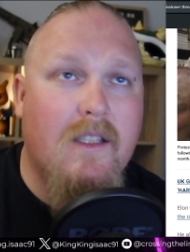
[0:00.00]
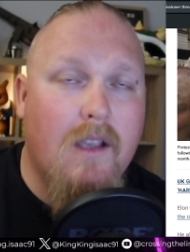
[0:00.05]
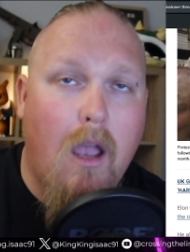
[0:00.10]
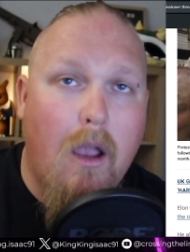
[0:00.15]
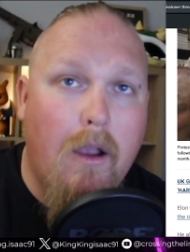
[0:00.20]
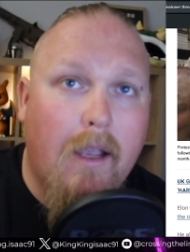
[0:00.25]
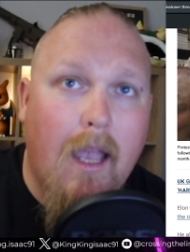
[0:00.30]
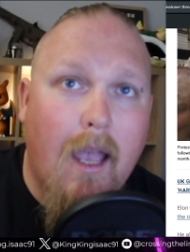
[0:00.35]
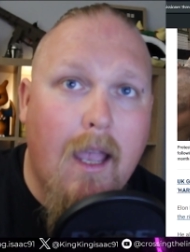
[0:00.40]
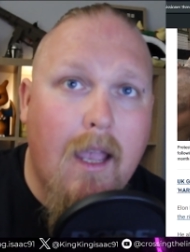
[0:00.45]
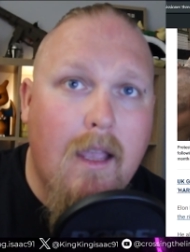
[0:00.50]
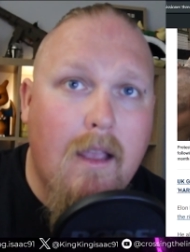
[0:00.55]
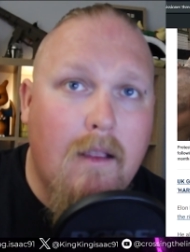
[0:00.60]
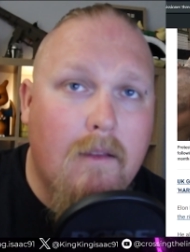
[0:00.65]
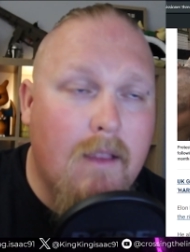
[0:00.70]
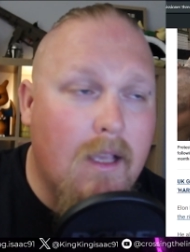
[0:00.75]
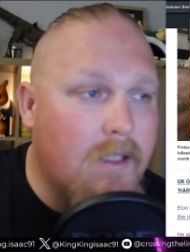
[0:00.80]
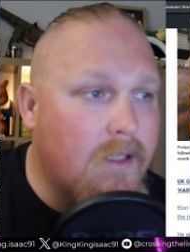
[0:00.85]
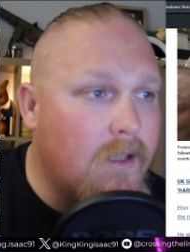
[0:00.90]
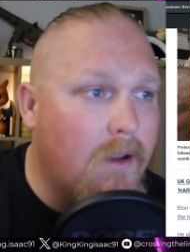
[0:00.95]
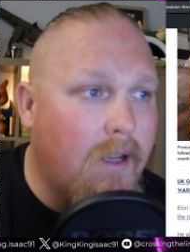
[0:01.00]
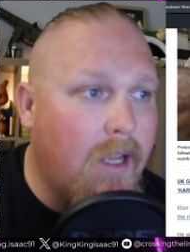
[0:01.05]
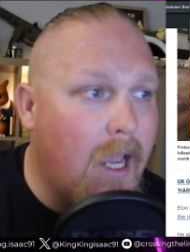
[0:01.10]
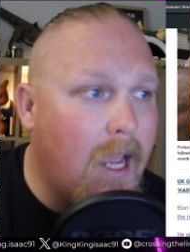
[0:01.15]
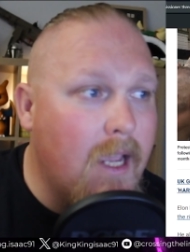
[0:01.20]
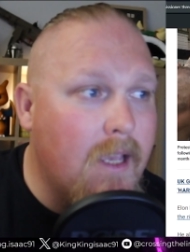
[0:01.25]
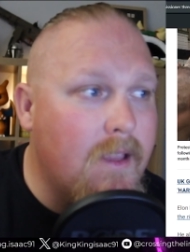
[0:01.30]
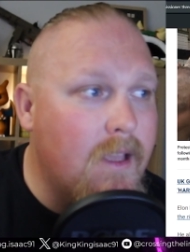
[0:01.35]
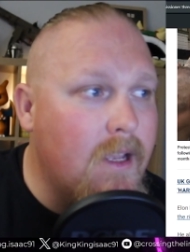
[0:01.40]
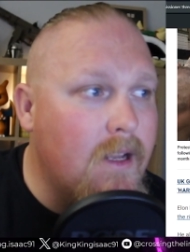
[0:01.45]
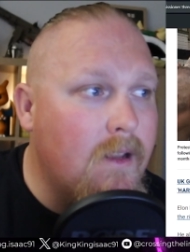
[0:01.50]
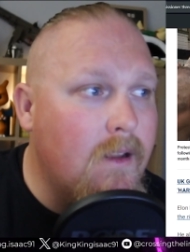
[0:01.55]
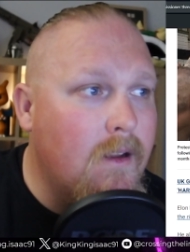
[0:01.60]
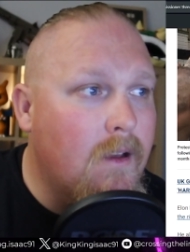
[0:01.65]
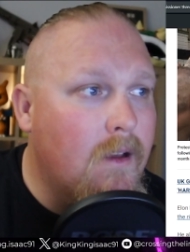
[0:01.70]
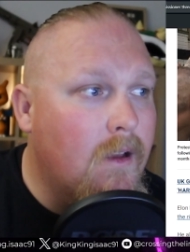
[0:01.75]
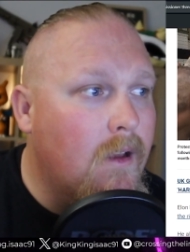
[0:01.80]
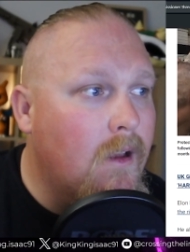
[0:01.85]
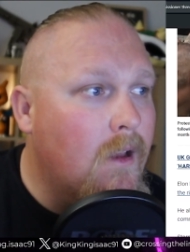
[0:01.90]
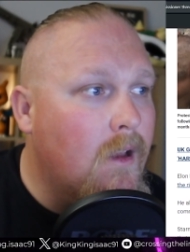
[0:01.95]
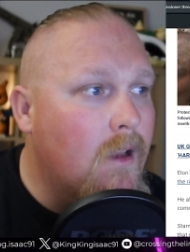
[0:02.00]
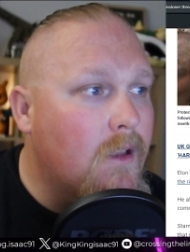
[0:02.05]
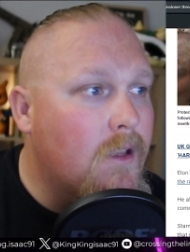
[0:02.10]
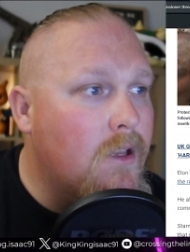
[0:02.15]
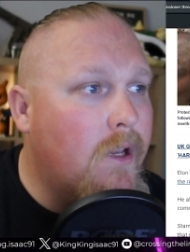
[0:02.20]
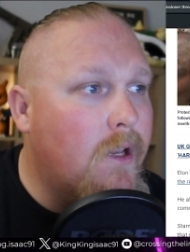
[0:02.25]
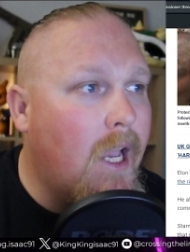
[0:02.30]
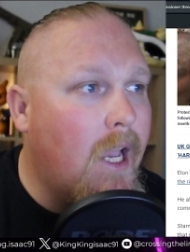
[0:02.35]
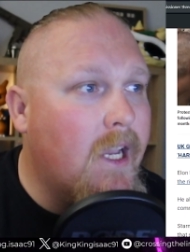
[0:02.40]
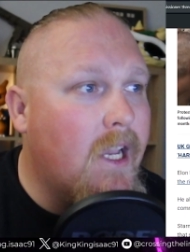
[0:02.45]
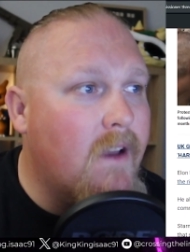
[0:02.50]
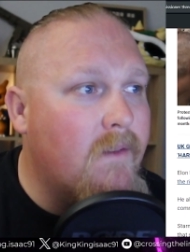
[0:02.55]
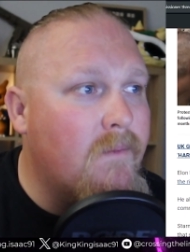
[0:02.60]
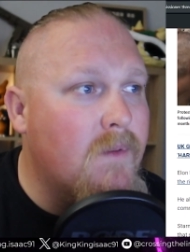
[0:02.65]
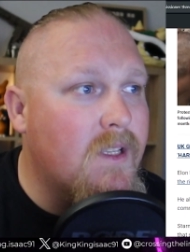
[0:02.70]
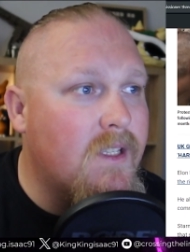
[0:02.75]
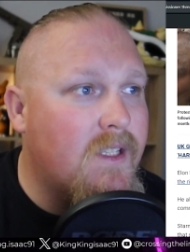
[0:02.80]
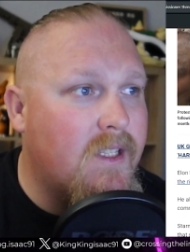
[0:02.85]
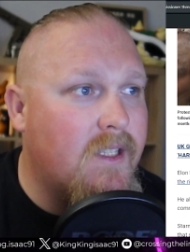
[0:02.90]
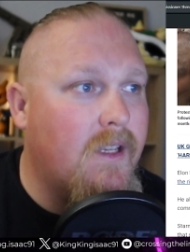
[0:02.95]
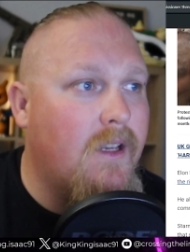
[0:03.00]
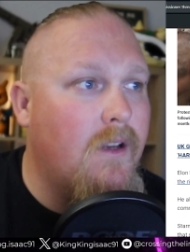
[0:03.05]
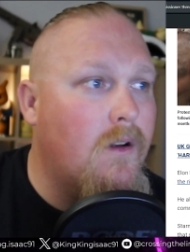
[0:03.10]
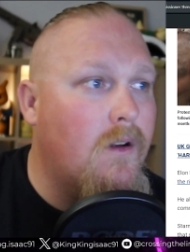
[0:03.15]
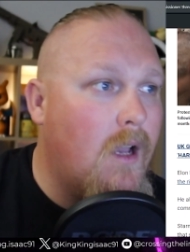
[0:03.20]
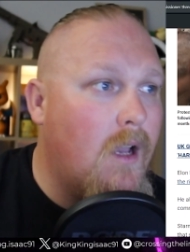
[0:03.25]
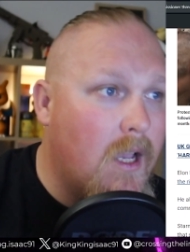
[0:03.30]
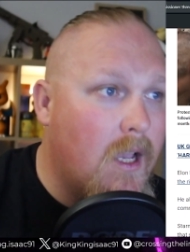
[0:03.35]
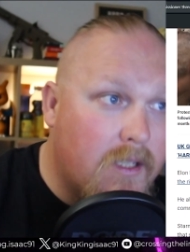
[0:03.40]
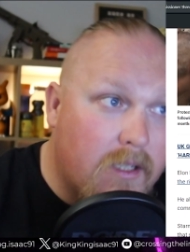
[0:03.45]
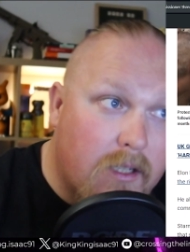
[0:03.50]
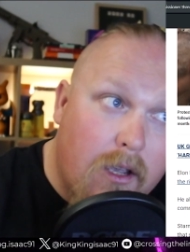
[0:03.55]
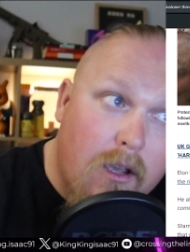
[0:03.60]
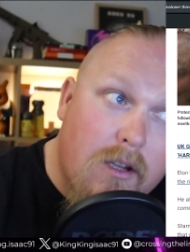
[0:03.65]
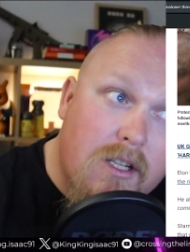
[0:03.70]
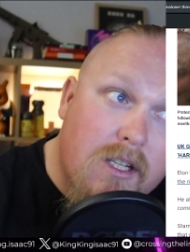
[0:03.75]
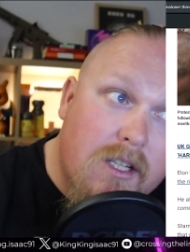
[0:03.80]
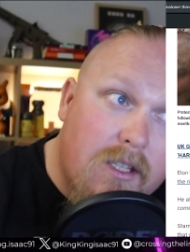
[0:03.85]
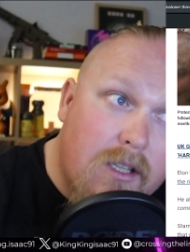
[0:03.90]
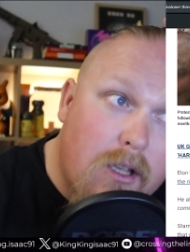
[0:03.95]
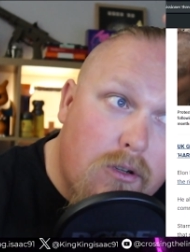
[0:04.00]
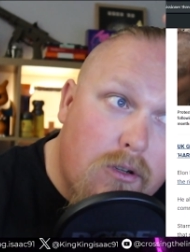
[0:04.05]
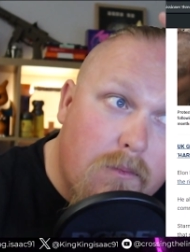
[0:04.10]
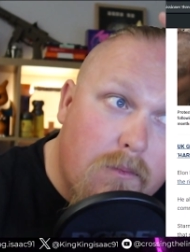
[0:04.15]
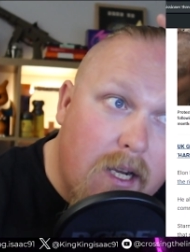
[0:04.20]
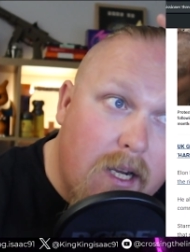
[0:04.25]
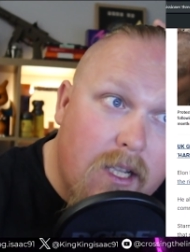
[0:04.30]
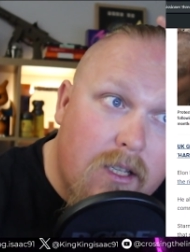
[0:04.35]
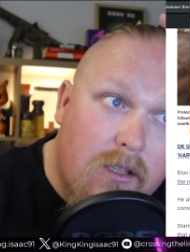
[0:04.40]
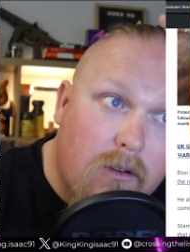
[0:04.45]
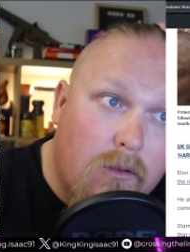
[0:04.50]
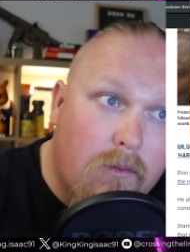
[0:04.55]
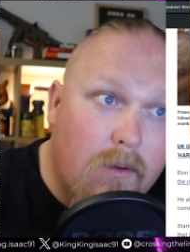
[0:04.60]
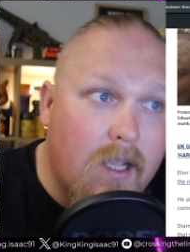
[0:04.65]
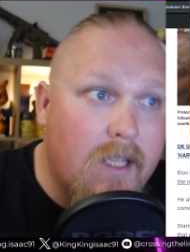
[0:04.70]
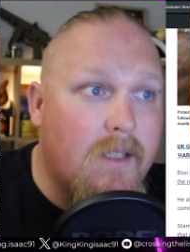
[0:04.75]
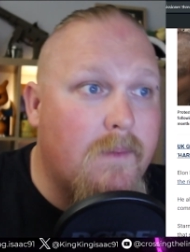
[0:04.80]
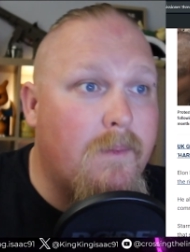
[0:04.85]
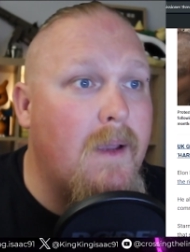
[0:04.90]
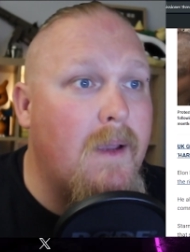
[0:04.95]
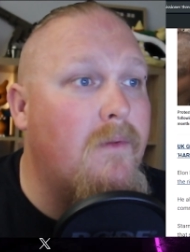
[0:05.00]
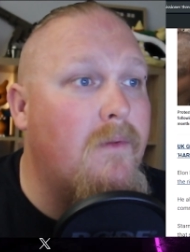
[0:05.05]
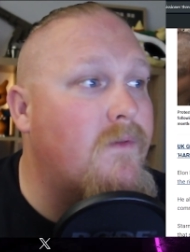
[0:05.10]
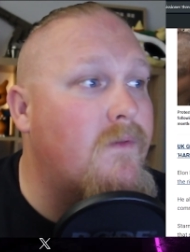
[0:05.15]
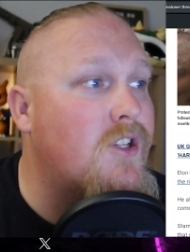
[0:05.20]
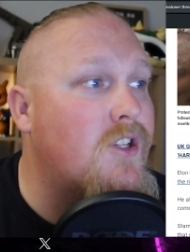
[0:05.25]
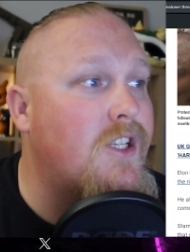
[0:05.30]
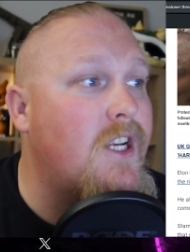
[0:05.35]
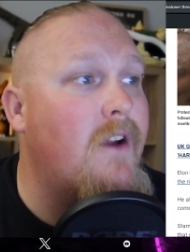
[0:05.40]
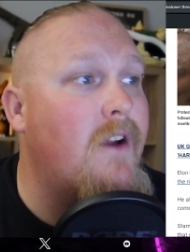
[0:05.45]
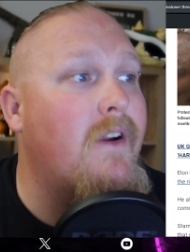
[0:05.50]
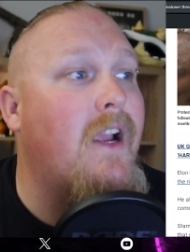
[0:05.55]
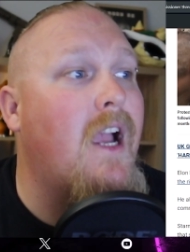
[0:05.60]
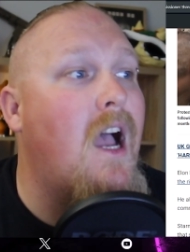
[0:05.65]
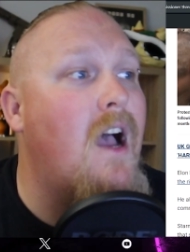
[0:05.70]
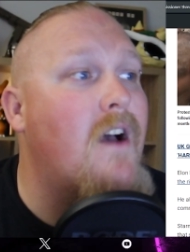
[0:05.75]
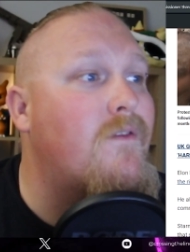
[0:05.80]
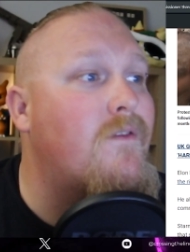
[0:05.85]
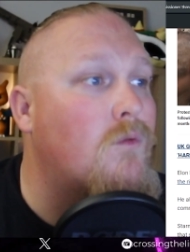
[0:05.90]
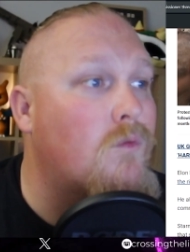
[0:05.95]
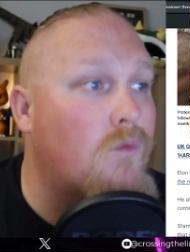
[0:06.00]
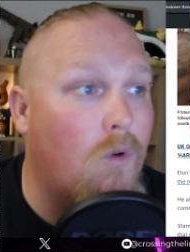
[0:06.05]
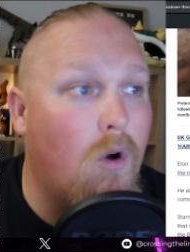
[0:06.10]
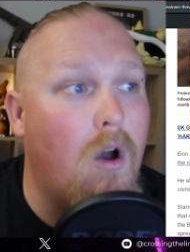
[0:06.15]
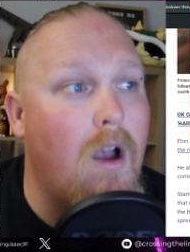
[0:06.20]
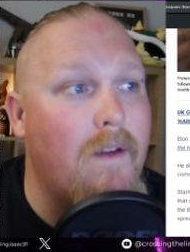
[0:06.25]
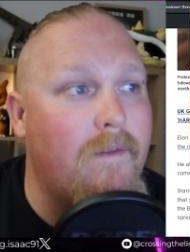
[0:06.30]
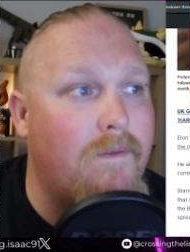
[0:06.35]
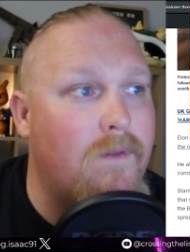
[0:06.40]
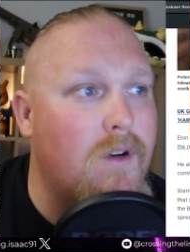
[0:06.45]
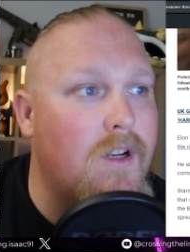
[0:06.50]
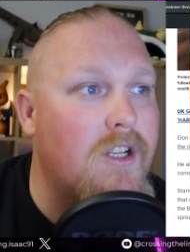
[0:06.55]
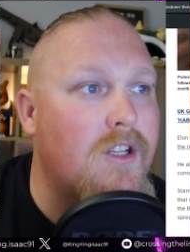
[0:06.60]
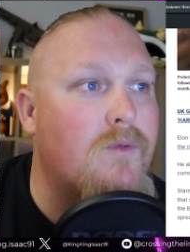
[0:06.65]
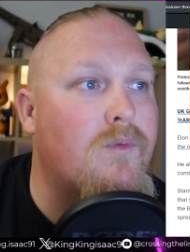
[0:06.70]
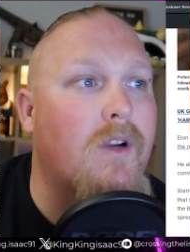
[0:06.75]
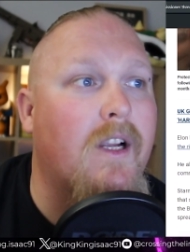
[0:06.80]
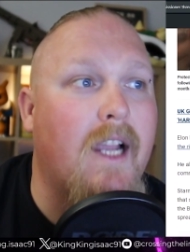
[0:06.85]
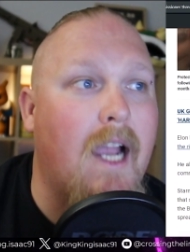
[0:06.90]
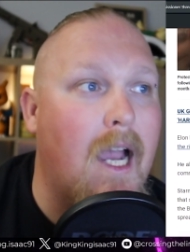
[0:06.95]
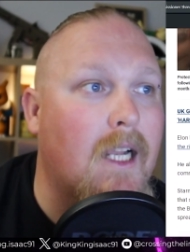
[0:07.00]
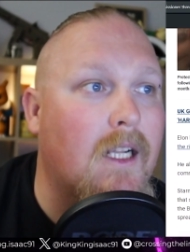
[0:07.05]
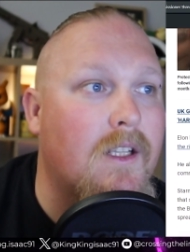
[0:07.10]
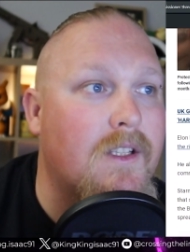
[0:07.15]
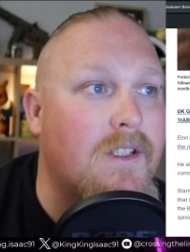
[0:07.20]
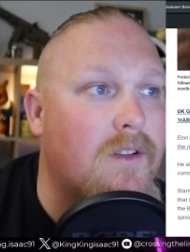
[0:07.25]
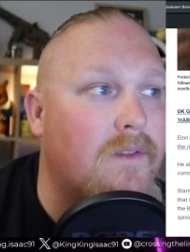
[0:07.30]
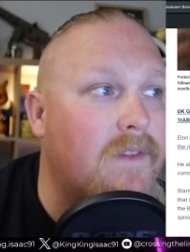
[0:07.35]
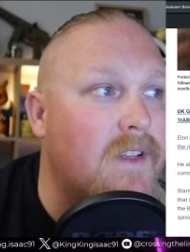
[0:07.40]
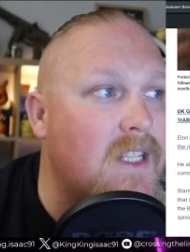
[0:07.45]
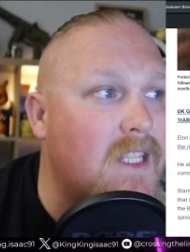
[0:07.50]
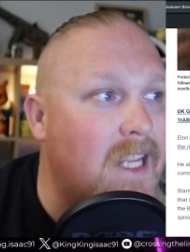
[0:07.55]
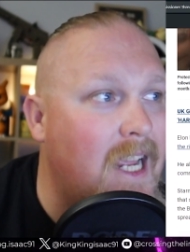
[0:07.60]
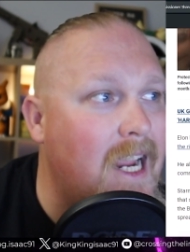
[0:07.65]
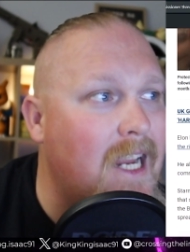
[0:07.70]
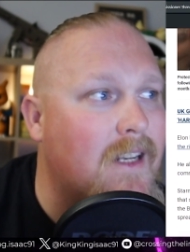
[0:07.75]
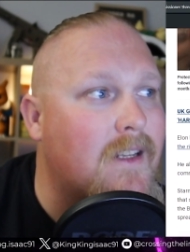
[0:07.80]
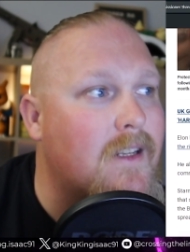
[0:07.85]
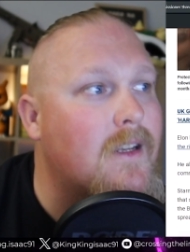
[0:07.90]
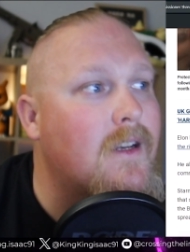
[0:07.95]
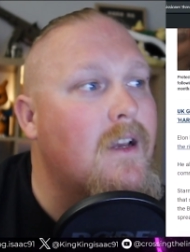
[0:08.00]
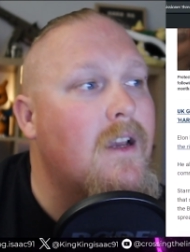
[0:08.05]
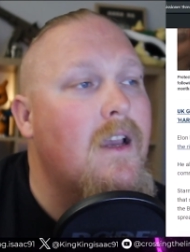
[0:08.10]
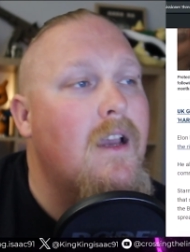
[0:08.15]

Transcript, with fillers: okay. That's okay then. UK government scourging social media to arrest people for sharing harmful riot footage regardless of intent.